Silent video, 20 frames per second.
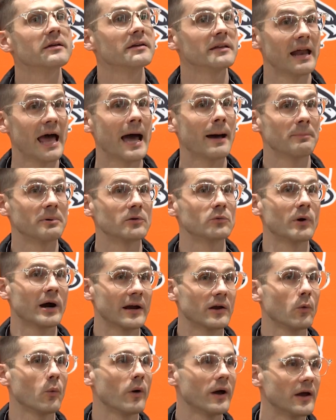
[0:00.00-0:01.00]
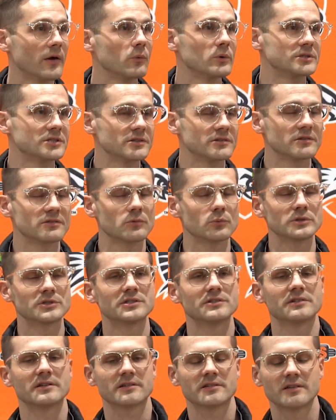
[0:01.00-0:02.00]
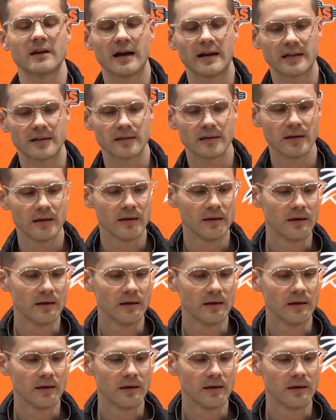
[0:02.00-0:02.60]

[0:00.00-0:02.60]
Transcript: can happen right away, which is exciting.